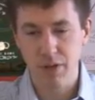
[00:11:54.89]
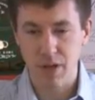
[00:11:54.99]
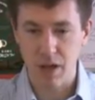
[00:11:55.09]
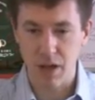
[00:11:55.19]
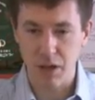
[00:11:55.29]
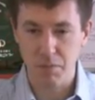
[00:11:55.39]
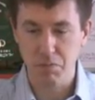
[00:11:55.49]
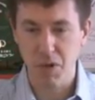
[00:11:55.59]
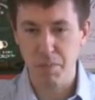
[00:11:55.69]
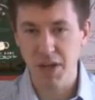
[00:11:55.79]
a
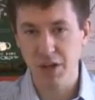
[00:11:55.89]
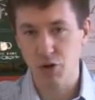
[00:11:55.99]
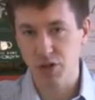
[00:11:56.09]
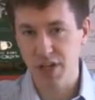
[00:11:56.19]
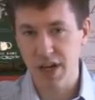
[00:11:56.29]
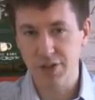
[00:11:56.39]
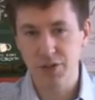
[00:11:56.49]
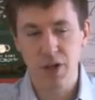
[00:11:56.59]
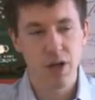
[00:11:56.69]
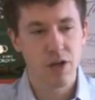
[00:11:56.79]
minute or
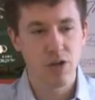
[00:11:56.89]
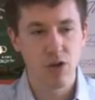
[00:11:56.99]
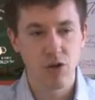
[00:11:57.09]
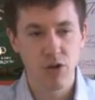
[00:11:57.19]
less, you're